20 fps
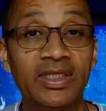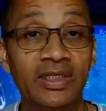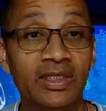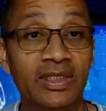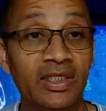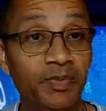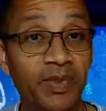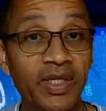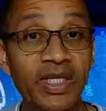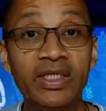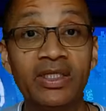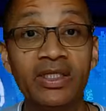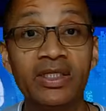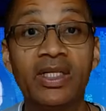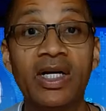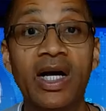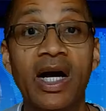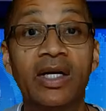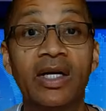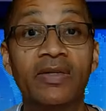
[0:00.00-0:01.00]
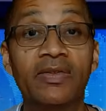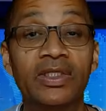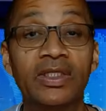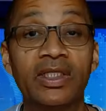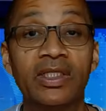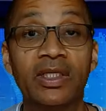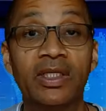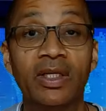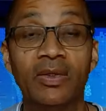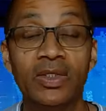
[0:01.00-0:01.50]
she can speak to
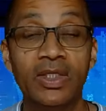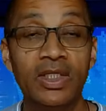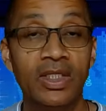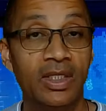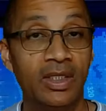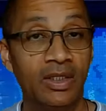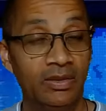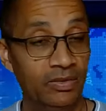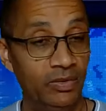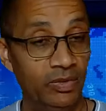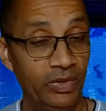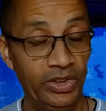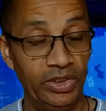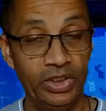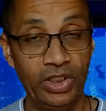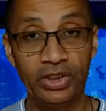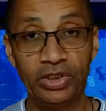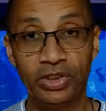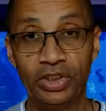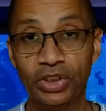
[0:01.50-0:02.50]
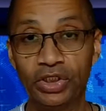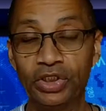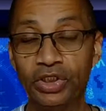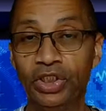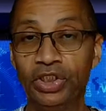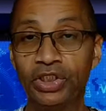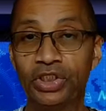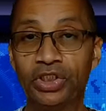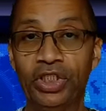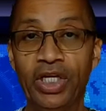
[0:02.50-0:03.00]
Congress and go, well, we think
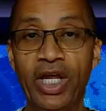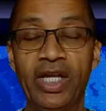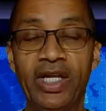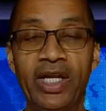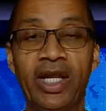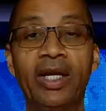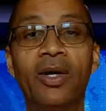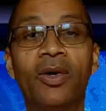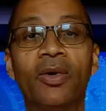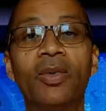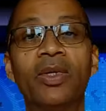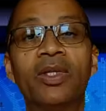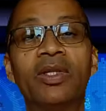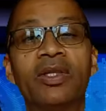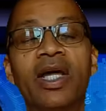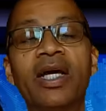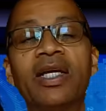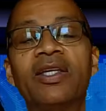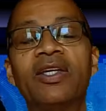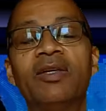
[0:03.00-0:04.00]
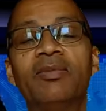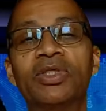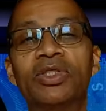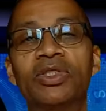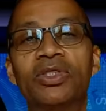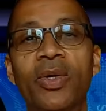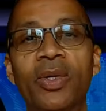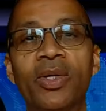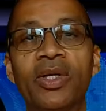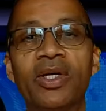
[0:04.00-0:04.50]
this and this and that. And they go, well, thank you,
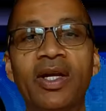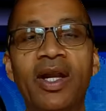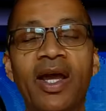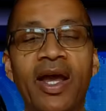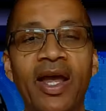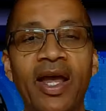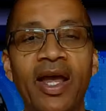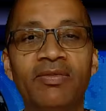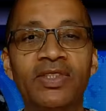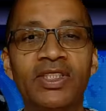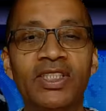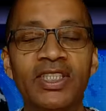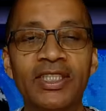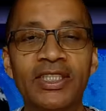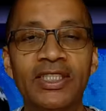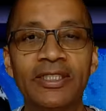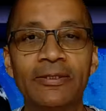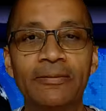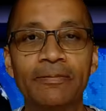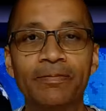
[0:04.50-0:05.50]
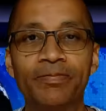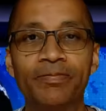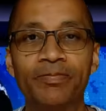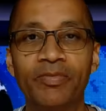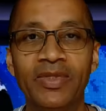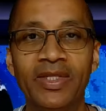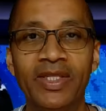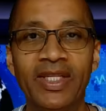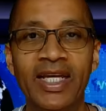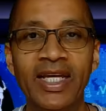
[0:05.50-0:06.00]
Ms. Norton. Have a seat.
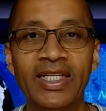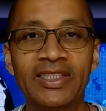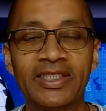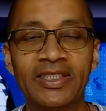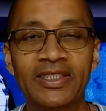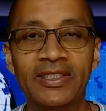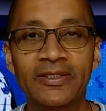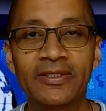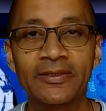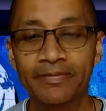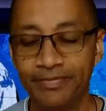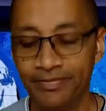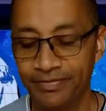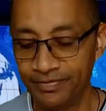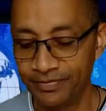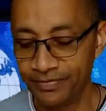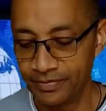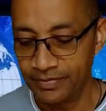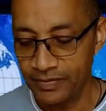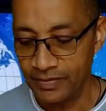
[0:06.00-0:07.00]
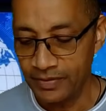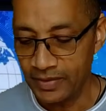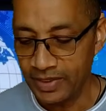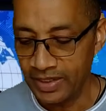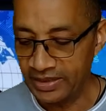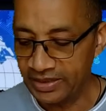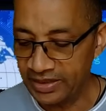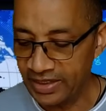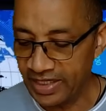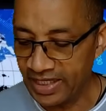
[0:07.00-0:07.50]
Next.
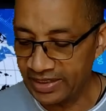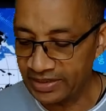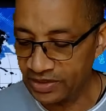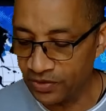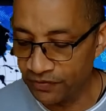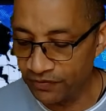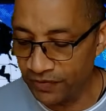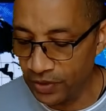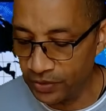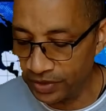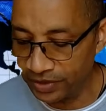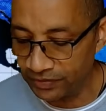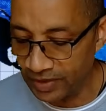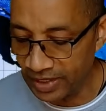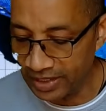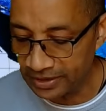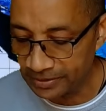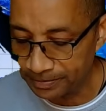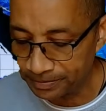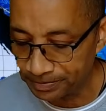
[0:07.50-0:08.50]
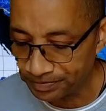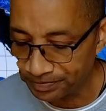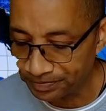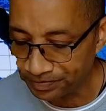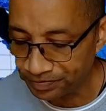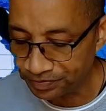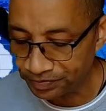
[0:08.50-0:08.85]
And she has no voting right.